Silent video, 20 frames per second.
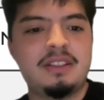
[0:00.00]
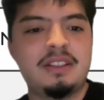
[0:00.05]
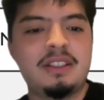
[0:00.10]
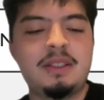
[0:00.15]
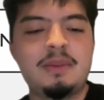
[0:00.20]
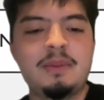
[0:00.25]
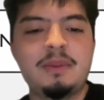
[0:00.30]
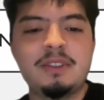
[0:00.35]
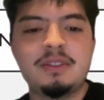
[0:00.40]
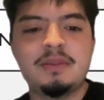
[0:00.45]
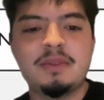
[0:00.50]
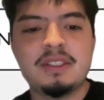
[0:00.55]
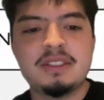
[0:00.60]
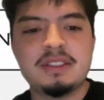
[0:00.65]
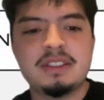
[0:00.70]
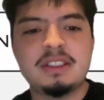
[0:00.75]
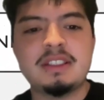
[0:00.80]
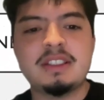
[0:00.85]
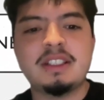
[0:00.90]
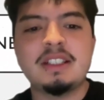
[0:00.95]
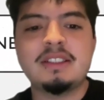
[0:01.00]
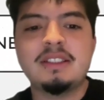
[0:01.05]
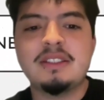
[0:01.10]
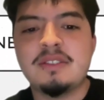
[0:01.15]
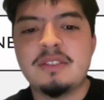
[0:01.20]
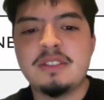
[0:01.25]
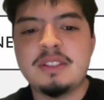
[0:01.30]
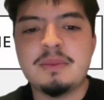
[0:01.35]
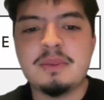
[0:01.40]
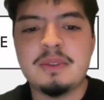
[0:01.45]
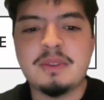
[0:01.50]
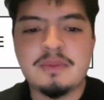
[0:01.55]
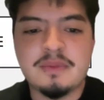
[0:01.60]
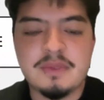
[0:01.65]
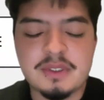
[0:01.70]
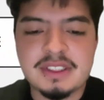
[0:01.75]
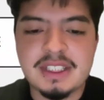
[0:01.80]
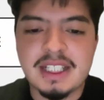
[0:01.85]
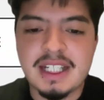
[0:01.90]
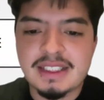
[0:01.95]
He was arrested in 1931
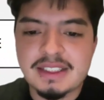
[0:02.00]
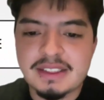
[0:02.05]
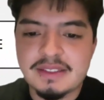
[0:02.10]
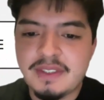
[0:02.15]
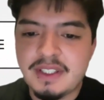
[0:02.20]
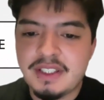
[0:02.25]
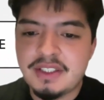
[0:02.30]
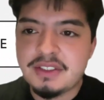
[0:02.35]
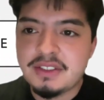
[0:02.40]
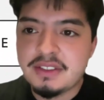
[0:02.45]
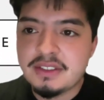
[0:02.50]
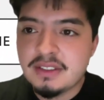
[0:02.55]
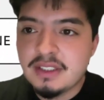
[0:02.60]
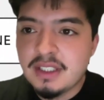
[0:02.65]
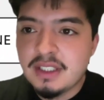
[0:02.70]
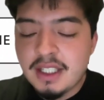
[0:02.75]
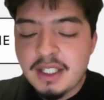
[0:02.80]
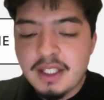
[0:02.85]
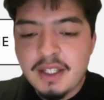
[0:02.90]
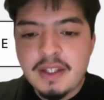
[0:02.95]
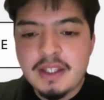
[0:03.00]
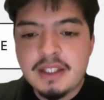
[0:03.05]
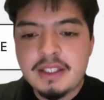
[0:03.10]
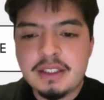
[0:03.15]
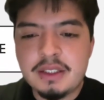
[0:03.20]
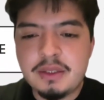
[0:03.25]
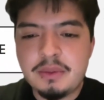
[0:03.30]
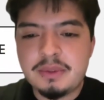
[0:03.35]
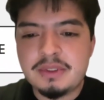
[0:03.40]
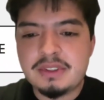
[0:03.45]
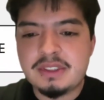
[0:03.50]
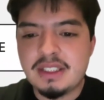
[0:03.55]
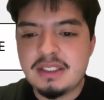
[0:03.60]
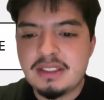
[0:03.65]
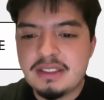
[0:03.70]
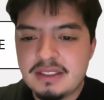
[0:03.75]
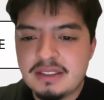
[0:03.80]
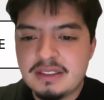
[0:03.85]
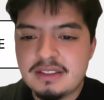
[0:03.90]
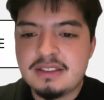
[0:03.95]
for tax evasion. He was
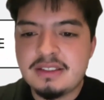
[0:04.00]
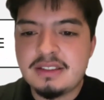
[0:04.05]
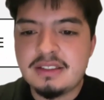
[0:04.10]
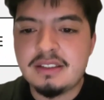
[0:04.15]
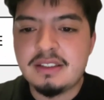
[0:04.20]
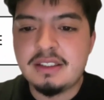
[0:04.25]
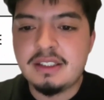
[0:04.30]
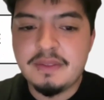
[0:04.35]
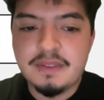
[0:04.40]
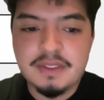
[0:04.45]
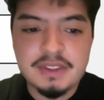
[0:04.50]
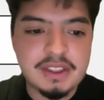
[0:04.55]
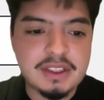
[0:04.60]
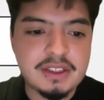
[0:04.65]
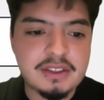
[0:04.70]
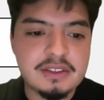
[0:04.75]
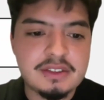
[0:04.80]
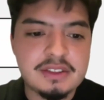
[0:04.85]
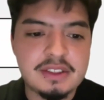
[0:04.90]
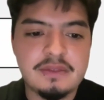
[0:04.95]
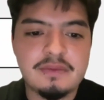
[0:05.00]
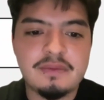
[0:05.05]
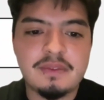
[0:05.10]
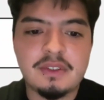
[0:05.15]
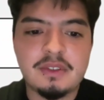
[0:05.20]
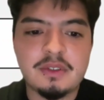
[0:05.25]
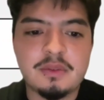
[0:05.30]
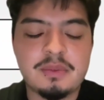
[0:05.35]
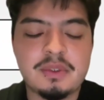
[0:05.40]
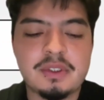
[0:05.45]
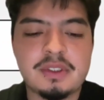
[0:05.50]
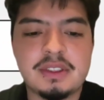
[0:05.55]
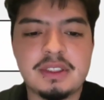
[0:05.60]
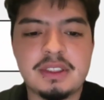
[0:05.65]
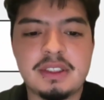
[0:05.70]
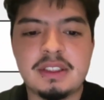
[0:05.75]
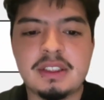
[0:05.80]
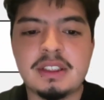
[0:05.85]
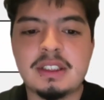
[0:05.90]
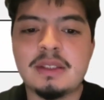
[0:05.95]
sentenced to 11 years in federal
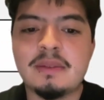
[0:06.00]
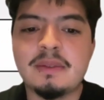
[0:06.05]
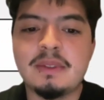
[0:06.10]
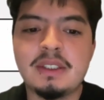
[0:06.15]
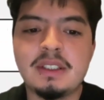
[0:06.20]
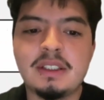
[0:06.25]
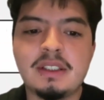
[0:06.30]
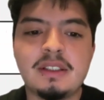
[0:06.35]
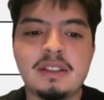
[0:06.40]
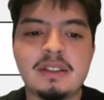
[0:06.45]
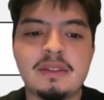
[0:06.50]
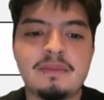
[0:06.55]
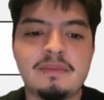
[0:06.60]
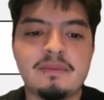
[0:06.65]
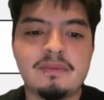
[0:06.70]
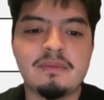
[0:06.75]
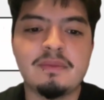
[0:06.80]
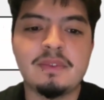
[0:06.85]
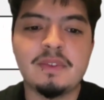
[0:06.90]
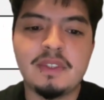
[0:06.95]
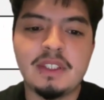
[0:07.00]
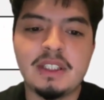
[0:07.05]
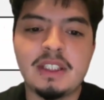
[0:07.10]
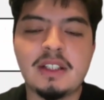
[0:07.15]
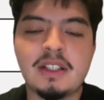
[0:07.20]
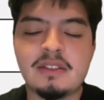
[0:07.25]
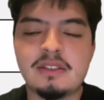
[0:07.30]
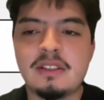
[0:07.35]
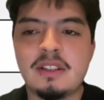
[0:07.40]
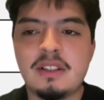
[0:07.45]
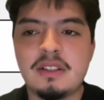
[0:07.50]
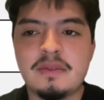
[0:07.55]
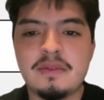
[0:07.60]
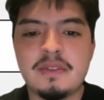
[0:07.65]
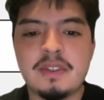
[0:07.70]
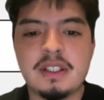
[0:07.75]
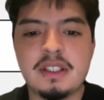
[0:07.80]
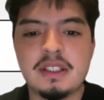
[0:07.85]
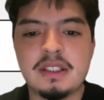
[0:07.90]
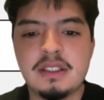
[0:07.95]
prison, given a $50,000
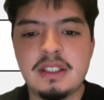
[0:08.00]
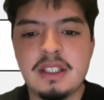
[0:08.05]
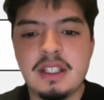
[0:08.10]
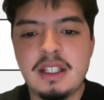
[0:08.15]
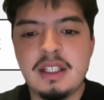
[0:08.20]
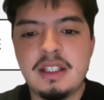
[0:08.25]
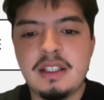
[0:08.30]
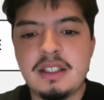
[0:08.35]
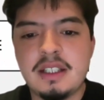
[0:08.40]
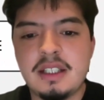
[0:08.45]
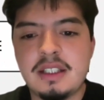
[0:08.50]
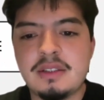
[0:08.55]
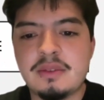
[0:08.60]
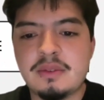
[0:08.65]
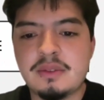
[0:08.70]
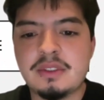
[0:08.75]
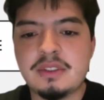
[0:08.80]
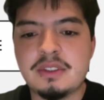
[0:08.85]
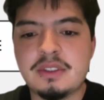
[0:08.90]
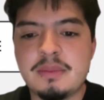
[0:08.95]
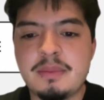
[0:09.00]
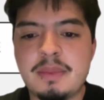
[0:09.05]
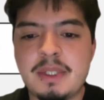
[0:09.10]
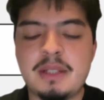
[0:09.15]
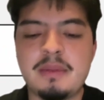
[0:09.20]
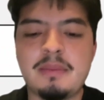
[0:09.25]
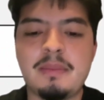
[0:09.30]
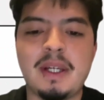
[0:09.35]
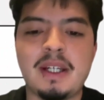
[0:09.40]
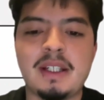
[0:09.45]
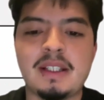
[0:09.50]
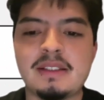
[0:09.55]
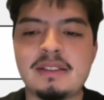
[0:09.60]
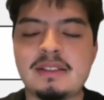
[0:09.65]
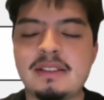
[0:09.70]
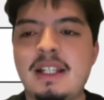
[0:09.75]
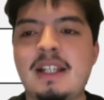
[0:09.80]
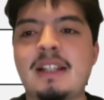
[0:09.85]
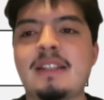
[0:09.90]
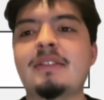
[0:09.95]
fine, and ordered to pay back his
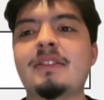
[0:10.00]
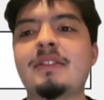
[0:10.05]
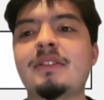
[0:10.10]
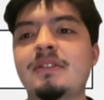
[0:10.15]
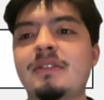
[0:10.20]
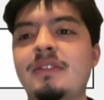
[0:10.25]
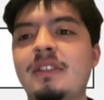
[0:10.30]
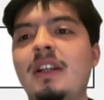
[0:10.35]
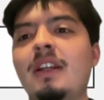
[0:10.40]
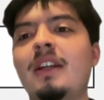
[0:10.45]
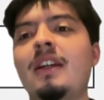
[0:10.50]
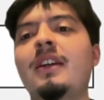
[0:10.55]
taxes,